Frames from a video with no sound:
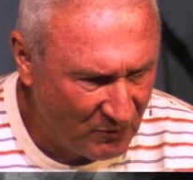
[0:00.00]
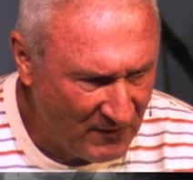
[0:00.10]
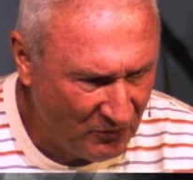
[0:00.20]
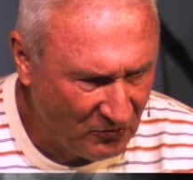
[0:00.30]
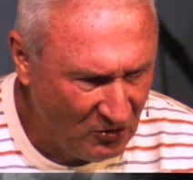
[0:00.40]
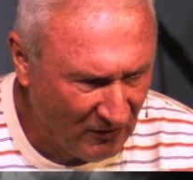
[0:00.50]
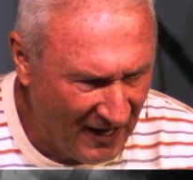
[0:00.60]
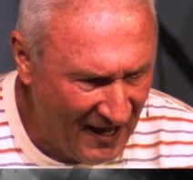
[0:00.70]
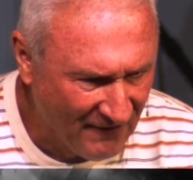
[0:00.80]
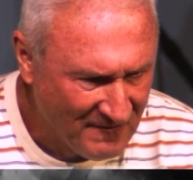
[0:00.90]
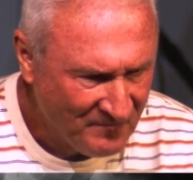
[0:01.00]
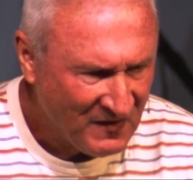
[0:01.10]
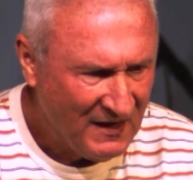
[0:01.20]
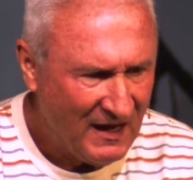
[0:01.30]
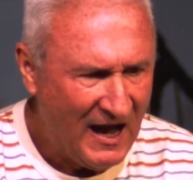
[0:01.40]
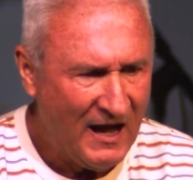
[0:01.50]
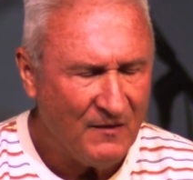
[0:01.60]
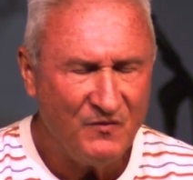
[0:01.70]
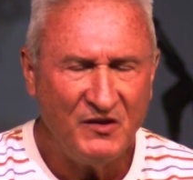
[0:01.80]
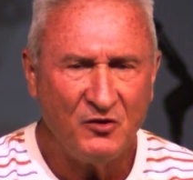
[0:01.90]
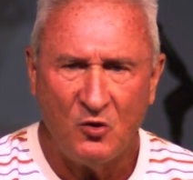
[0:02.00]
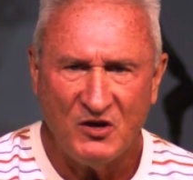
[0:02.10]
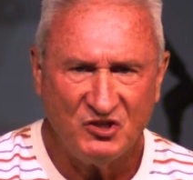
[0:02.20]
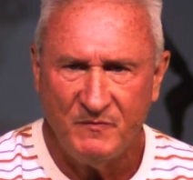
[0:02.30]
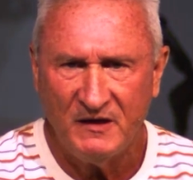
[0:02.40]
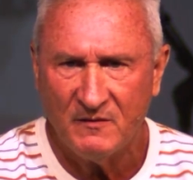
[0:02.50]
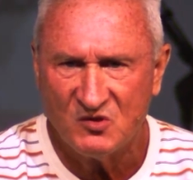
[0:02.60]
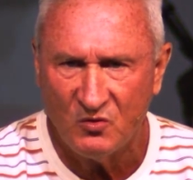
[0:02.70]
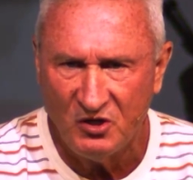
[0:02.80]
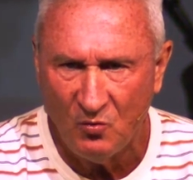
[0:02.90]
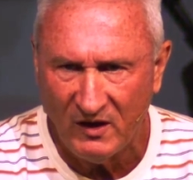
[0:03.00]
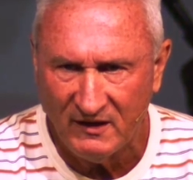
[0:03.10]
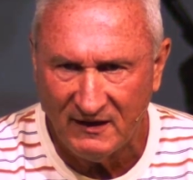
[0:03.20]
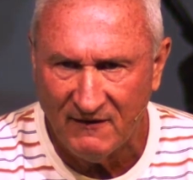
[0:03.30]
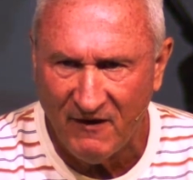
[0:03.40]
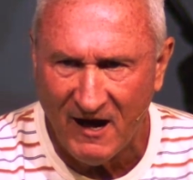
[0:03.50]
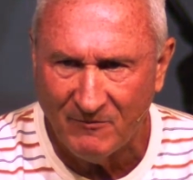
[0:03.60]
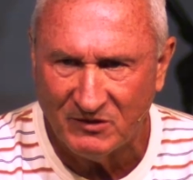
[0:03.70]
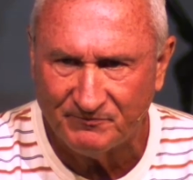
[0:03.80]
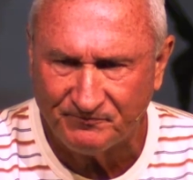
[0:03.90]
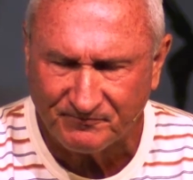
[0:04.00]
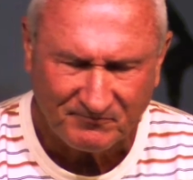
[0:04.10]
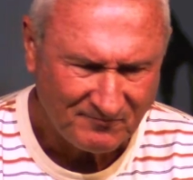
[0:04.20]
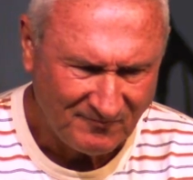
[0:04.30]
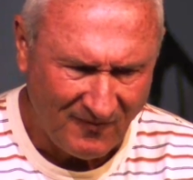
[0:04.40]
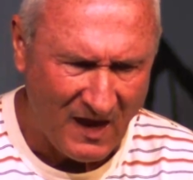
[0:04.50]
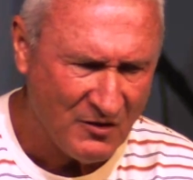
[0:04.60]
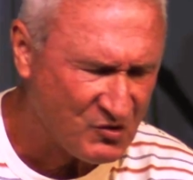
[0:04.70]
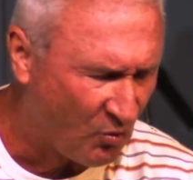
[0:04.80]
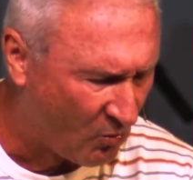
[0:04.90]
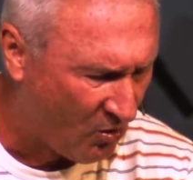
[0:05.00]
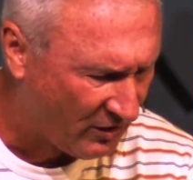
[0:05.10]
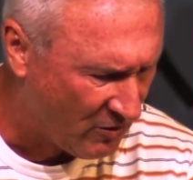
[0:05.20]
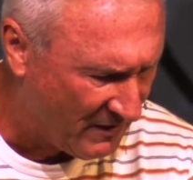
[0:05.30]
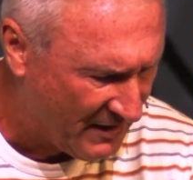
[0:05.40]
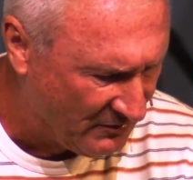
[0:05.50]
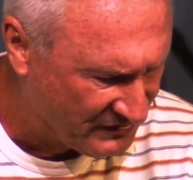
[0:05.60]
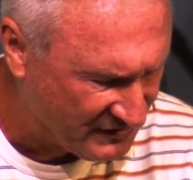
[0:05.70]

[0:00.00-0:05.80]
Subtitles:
of people you love, then the question becomes, what are you willing to give up? I was working on my notes